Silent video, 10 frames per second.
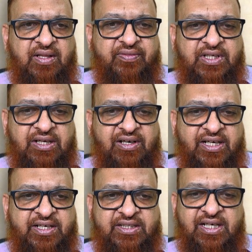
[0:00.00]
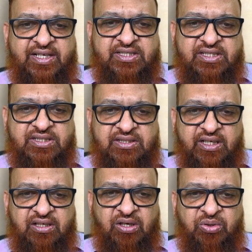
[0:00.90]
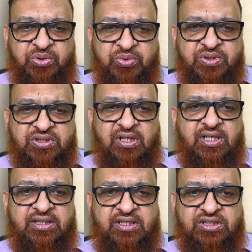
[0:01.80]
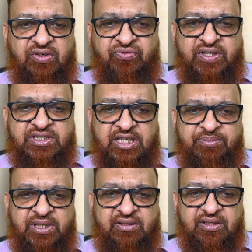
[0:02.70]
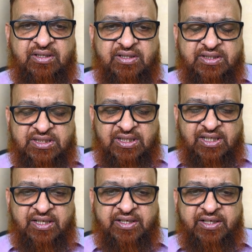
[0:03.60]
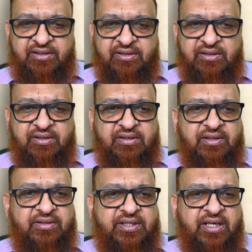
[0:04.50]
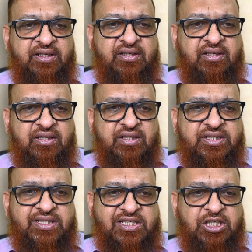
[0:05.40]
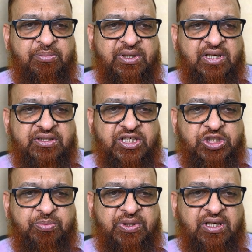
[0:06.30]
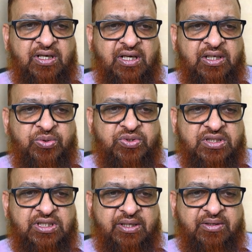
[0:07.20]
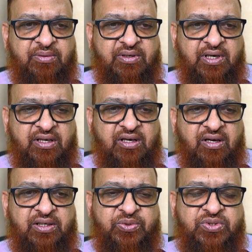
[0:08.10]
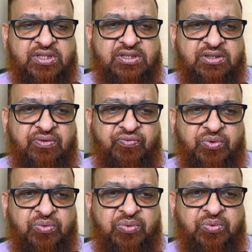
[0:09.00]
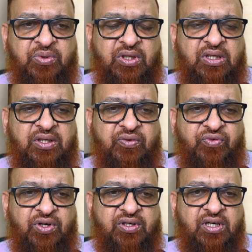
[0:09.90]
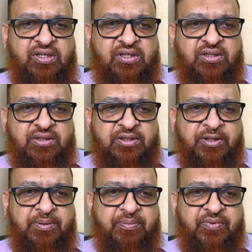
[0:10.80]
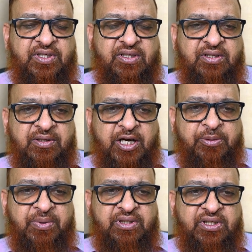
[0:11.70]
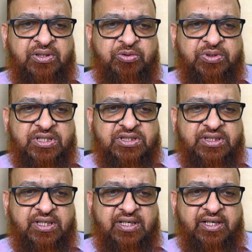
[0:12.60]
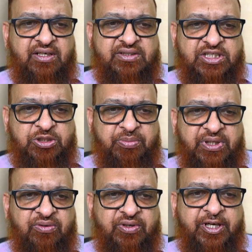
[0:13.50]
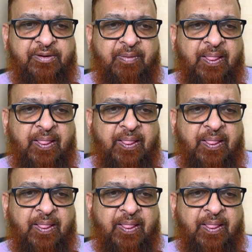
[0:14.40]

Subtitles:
Then I'll agree the license, like how you install other software, same thing. Just I'll agree. Then it's asking me just me or all users. I click all users. If you are not the admin, then you just say click just me. Okay.